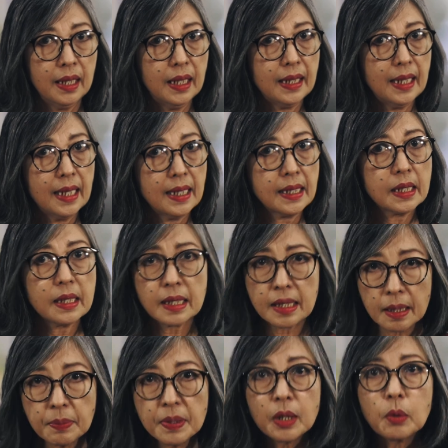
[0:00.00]
It has
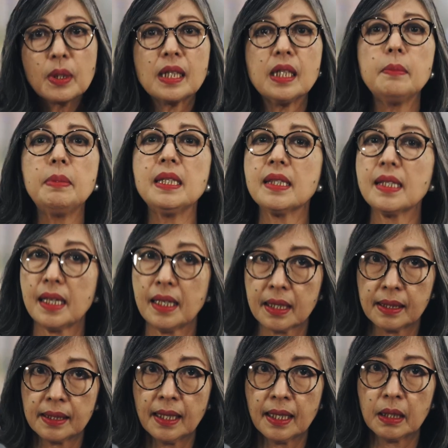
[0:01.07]
subsequently been
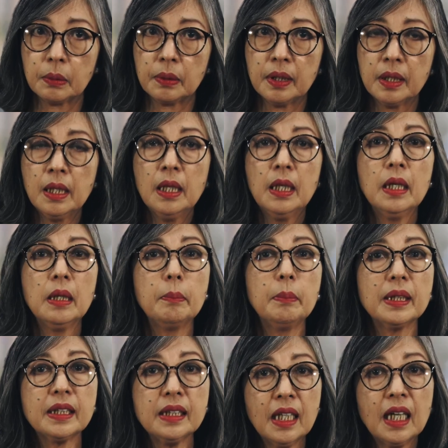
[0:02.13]
taken down,
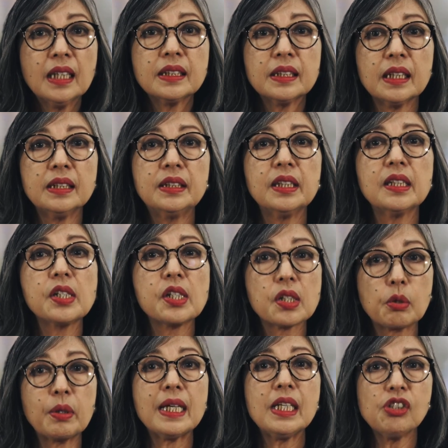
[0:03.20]
but not until
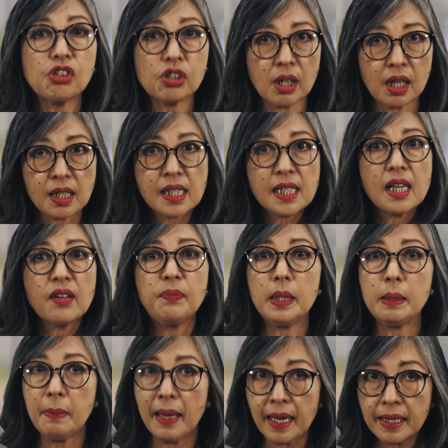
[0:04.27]
screenshots have
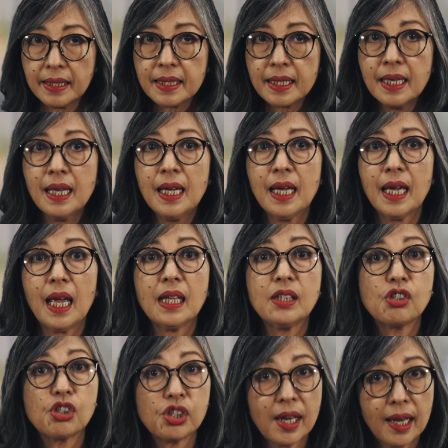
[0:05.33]
been made
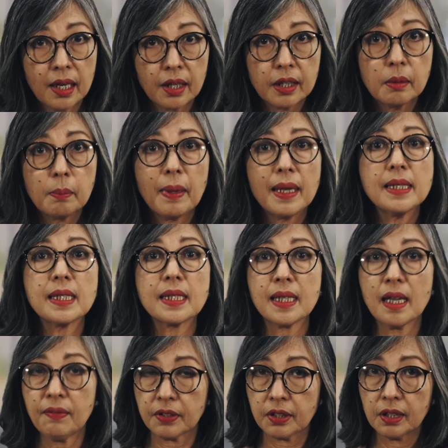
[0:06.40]
and shared by
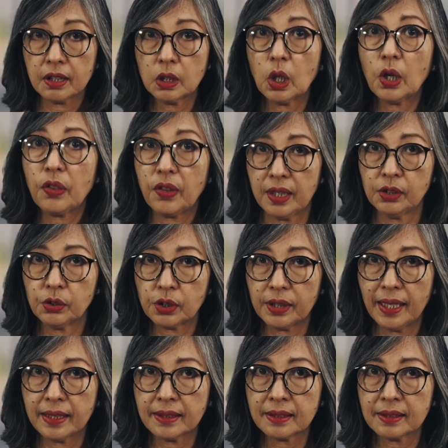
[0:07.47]
several on the
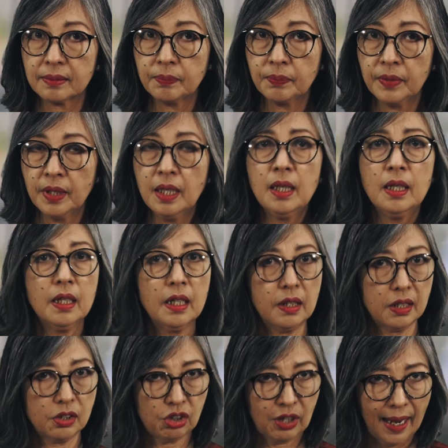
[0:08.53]
internet.
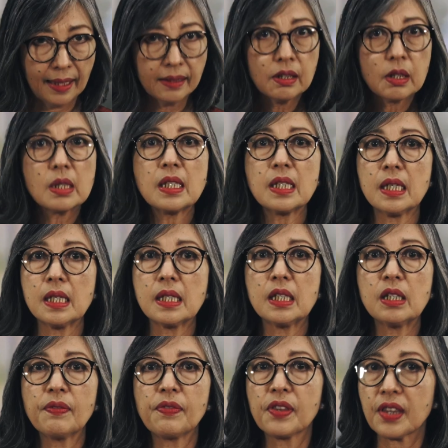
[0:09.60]
The chat
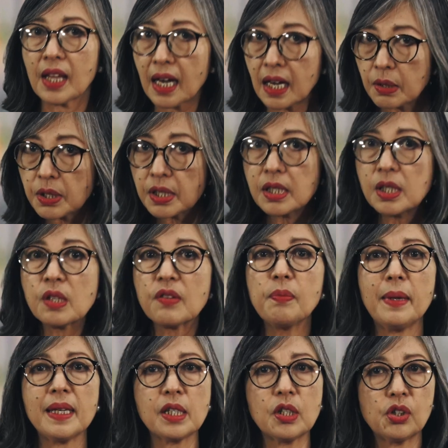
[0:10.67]
consisted of thousands of
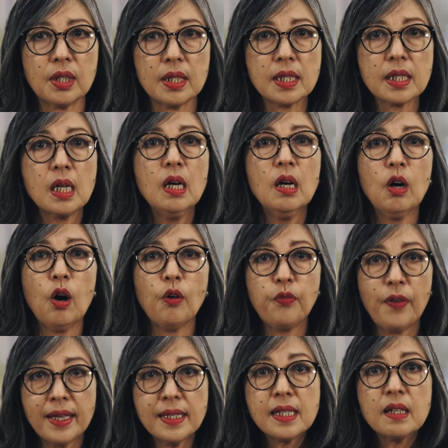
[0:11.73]
messages
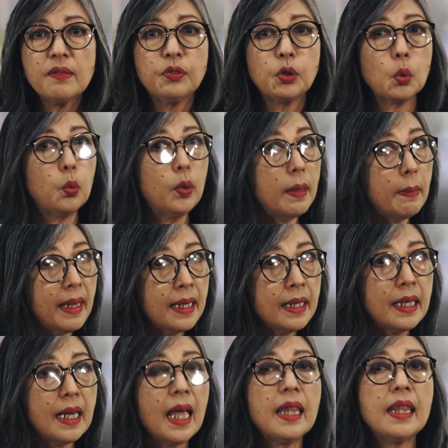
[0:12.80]
offensive to
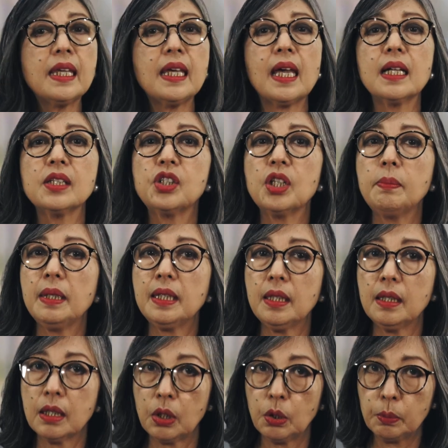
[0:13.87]
women and the
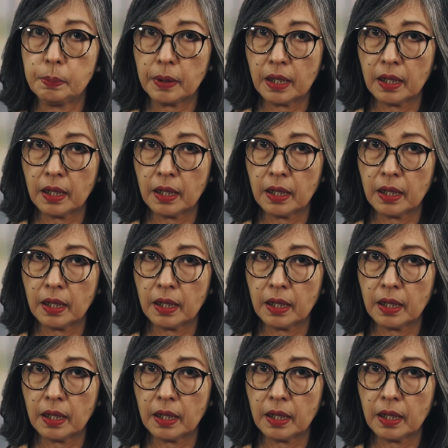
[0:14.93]
LGBTQ+,